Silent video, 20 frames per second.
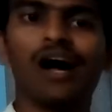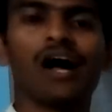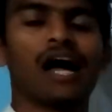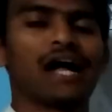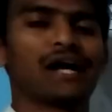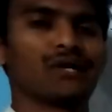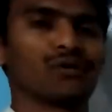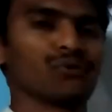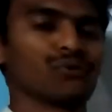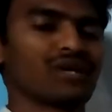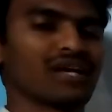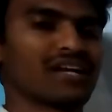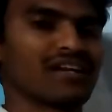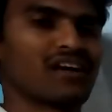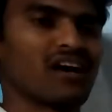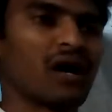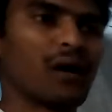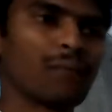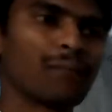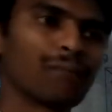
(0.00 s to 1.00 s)
and you
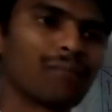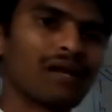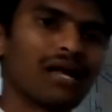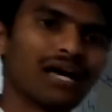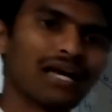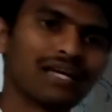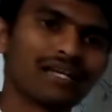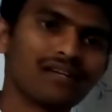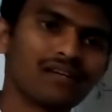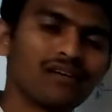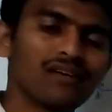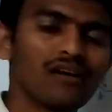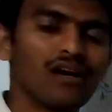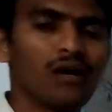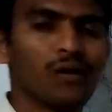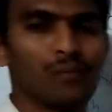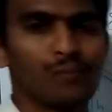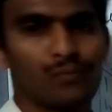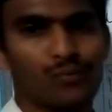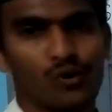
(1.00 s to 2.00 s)
can apply in a
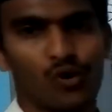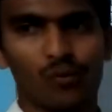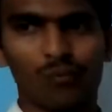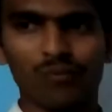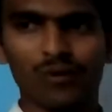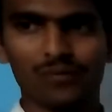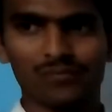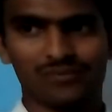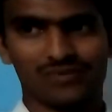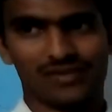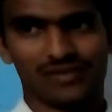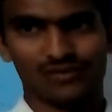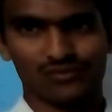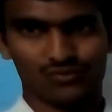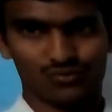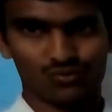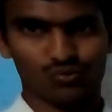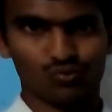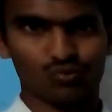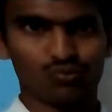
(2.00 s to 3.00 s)
problems
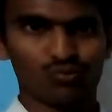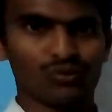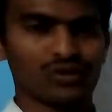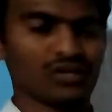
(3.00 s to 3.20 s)
also.